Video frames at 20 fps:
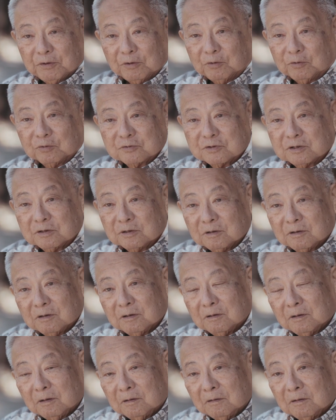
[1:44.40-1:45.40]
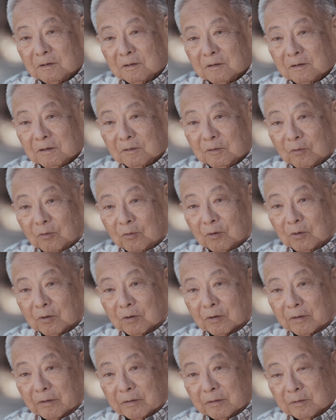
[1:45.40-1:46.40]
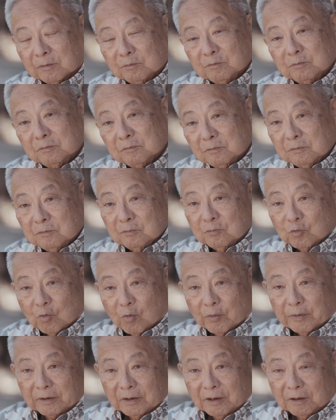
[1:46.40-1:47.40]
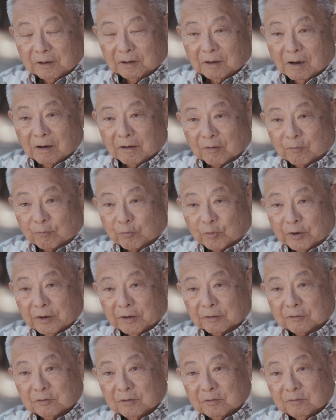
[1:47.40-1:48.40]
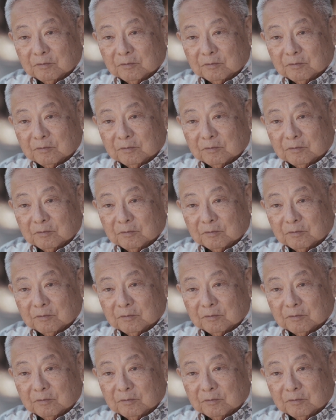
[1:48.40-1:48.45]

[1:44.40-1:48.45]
pills or getting out of breath.